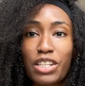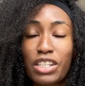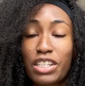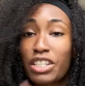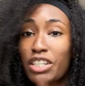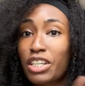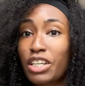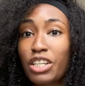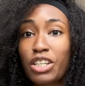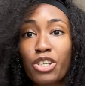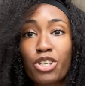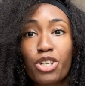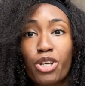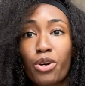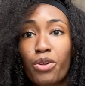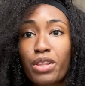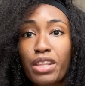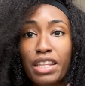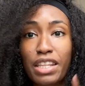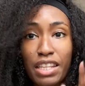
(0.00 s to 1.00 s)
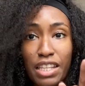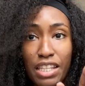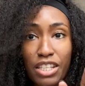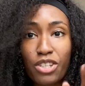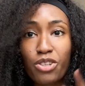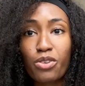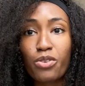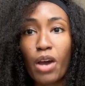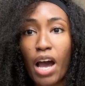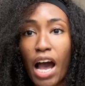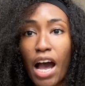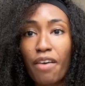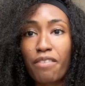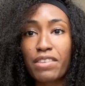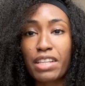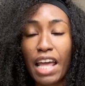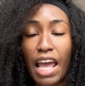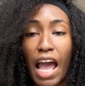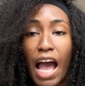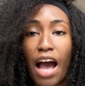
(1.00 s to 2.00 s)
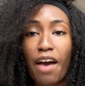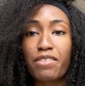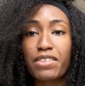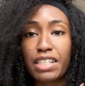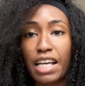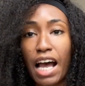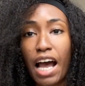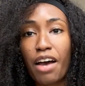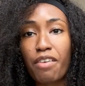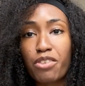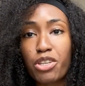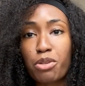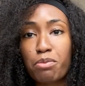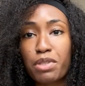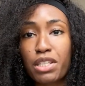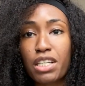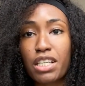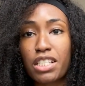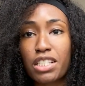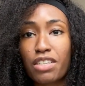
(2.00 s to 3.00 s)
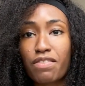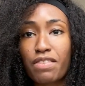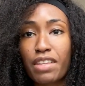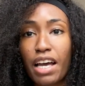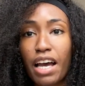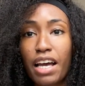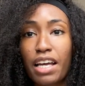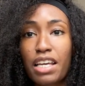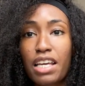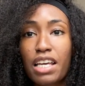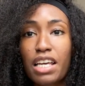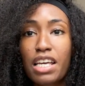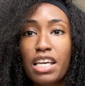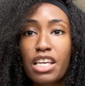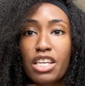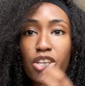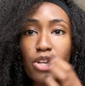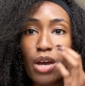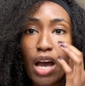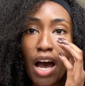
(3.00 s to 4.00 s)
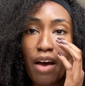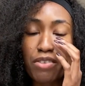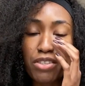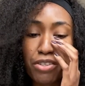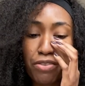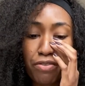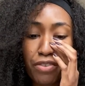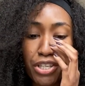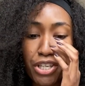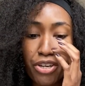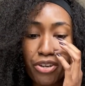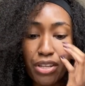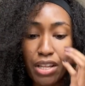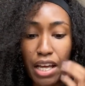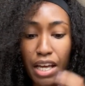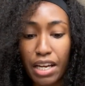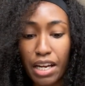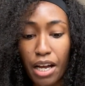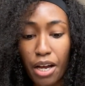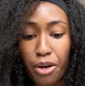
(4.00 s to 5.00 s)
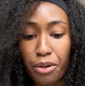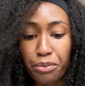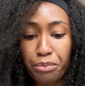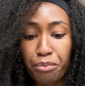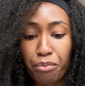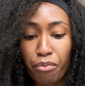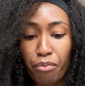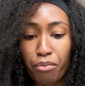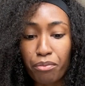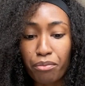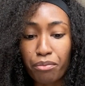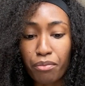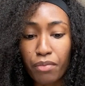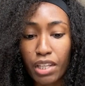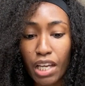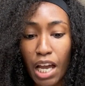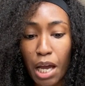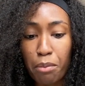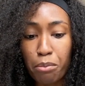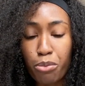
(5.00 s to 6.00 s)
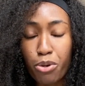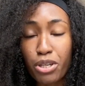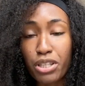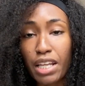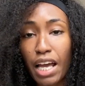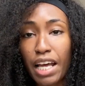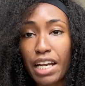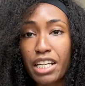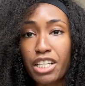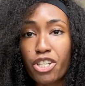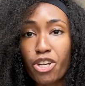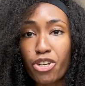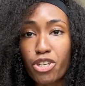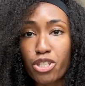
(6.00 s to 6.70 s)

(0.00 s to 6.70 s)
they have to have you because of that? You have to figure that out and put that in your